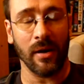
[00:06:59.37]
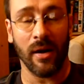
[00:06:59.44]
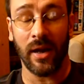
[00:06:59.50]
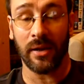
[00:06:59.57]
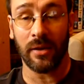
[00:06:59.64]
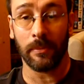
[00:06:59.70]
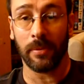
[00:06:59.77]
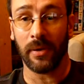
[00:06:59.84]
I
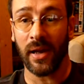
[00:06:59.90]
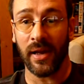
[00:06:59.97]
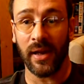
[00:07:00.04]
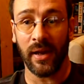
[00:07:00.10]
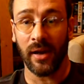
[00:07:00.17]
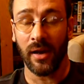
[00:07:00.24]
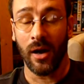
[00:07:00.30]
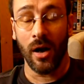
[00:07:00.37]
can
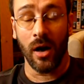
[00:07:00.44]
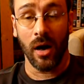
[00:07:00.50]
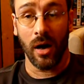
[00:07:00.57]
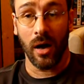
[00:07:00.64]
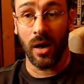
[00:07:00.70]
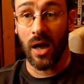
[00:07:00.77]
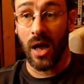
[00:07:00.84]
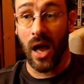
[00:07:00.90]
play
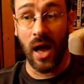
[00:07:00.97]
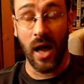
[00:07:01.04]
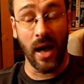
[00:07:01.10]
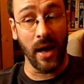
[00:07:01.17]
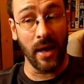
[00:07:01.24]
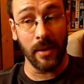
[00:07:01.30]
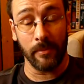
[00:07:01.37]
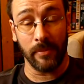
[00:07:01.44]

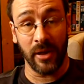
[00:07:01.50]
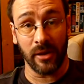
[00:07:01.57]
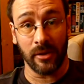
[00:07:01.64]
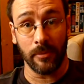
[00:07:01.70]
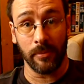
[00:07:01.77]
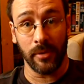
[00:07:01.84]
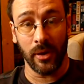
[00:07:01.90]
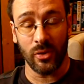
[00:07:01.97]
8-bit
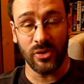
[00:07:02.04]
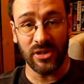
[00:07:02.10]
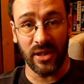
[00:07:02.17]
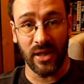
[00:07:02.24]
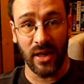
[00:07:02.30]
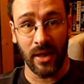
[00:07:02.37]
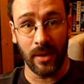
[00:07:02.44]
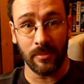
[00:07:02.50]
computer
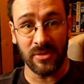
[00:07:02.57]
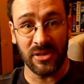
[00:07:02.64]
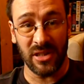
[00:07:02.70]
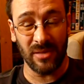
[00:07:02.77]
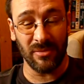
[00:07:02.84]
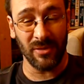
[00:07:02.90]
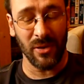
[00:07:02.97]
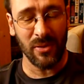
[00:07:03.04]
games,
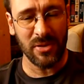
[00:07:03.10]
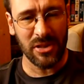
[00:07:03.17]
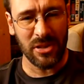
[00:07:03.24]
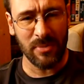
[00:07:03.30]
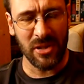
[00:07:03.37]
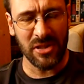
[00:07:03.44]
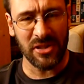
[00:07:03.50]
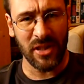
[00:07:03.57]
not so
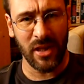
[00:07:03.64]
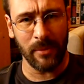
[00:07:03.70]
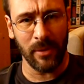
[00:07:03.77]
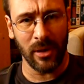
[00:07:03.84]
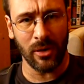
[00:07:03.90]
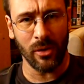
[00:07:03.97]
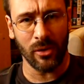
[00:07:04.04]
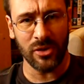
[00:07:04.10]
much the
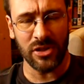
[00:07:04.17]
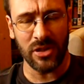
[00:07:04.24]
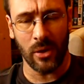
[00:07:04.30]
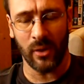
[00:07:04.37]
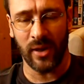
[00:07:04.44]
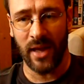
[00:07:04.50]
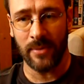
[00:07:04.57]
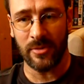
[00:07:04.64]
8-bit console
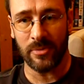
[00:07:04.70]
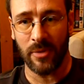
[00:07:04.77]
games,